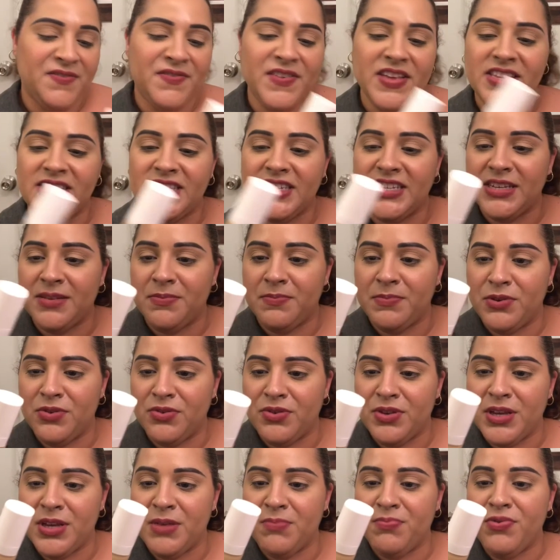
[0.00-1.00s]
Fenty
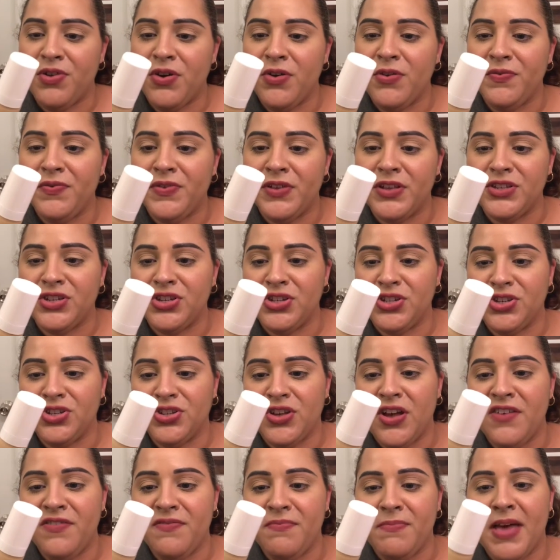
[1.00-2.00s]
Beauty Pro Filter
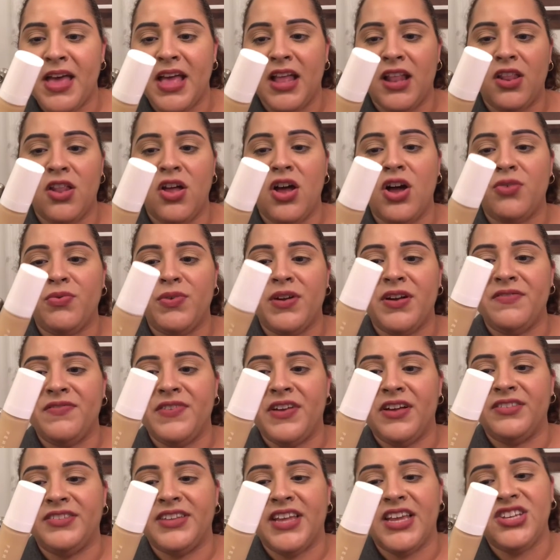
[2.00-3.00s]
Soft Matte Longwear
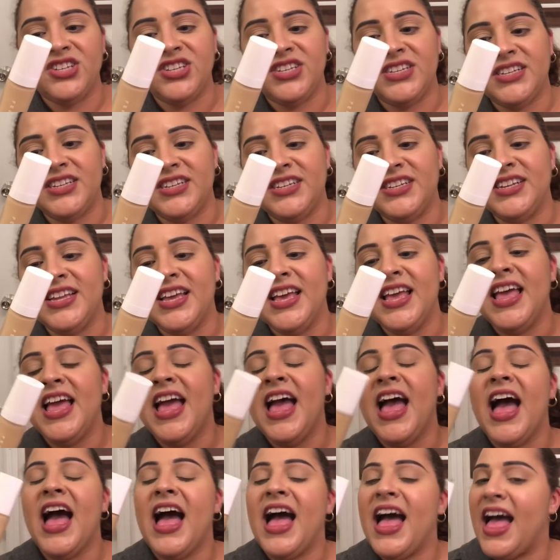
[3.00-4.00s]
Foundation.
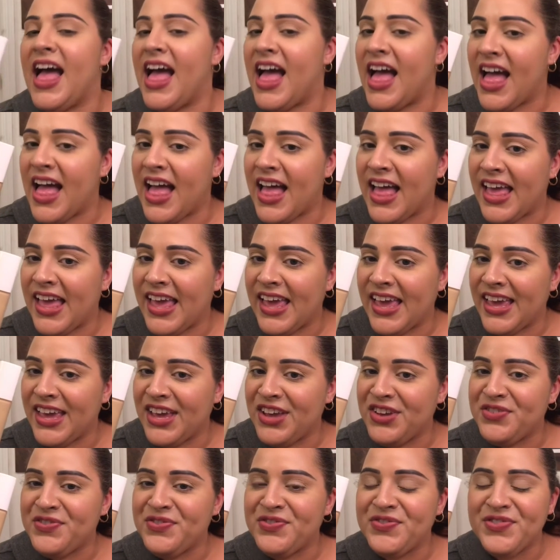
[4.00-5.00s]

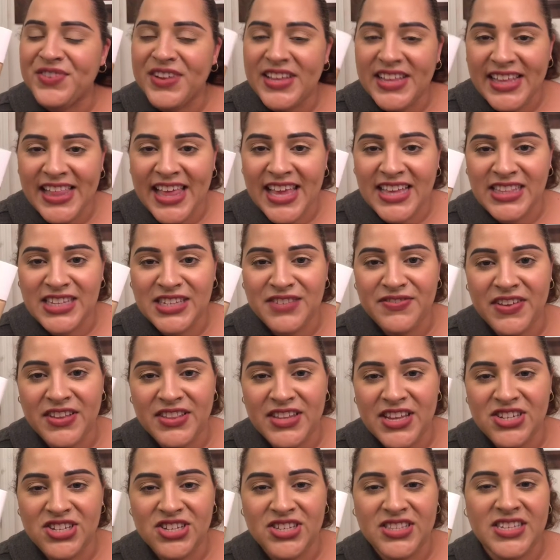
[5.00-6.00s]
I really like this
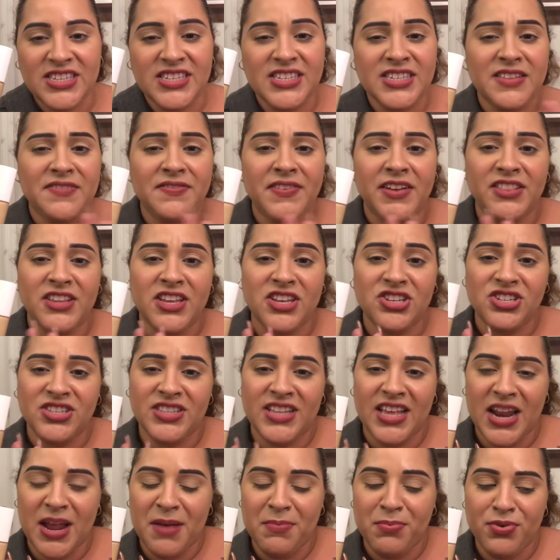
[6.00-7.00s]
foundation. This is the foundation
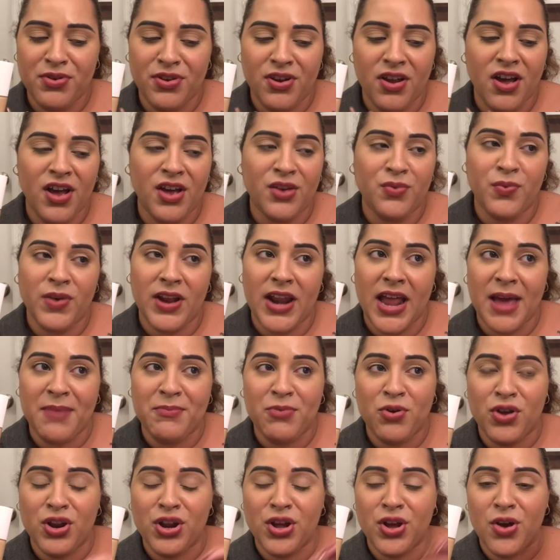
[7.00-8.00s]
that I put on when I'm
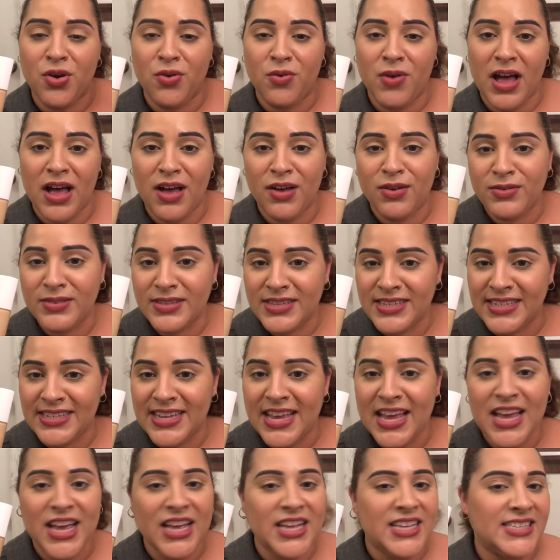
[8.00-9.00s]
gonna go out
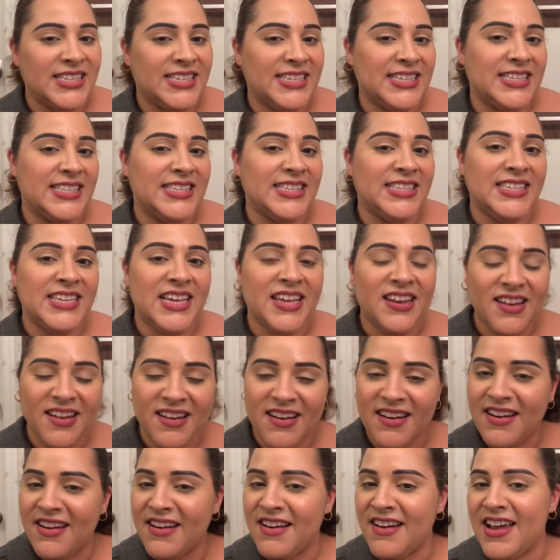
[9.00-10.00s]
to
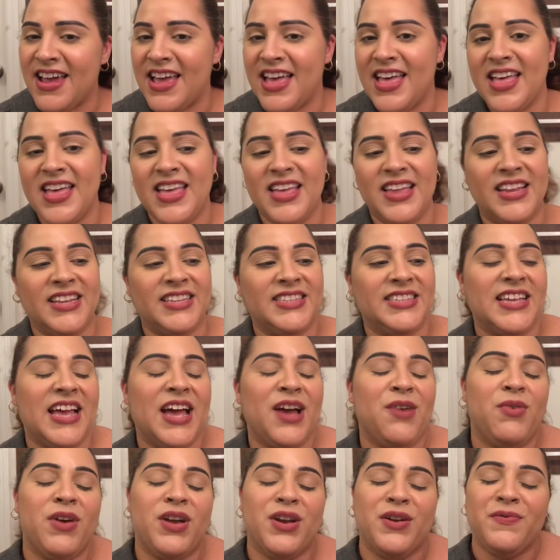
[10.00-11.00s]
dinner and I
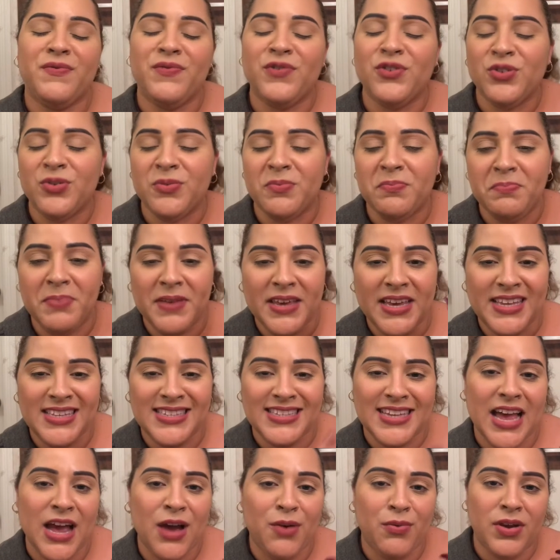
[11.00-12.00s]
want a full beat.
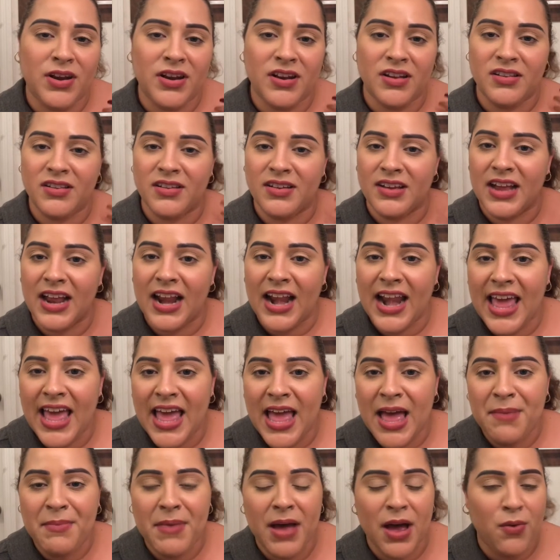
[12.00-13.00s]
I want to look
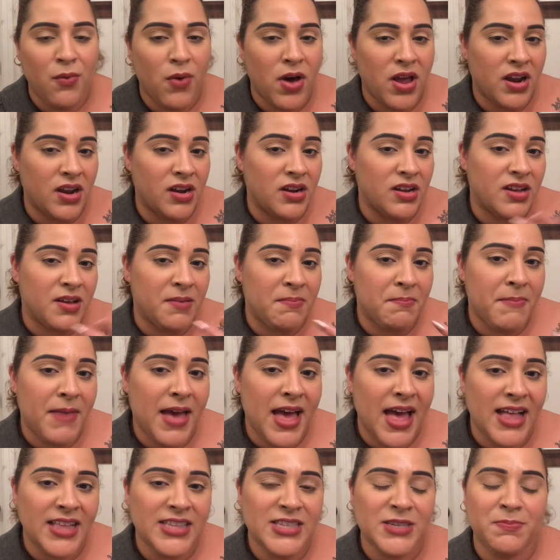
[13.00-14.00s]
glam, I want to look
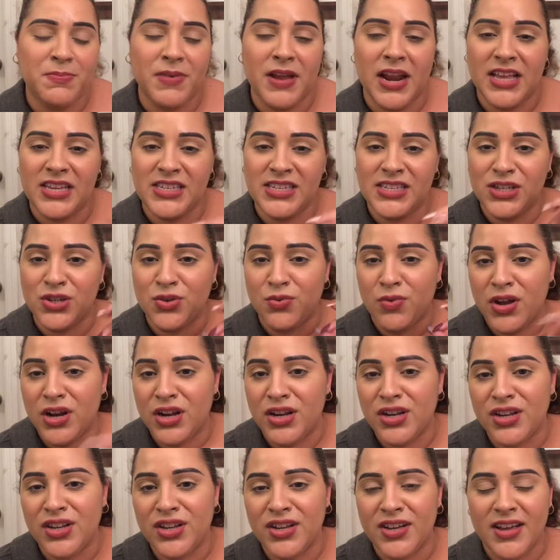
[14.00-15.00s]
matte, but I still want to
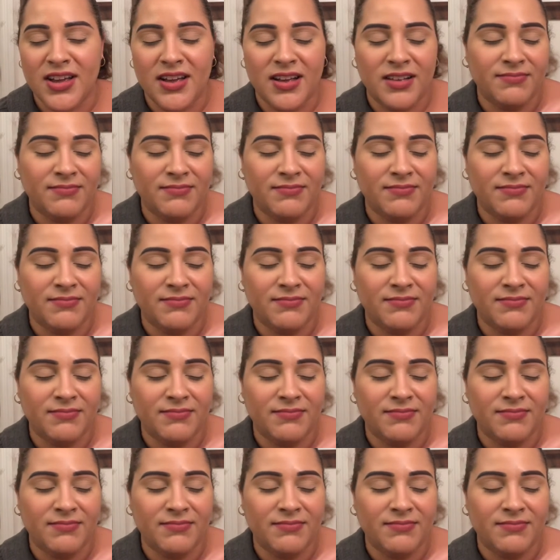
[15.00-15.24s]
look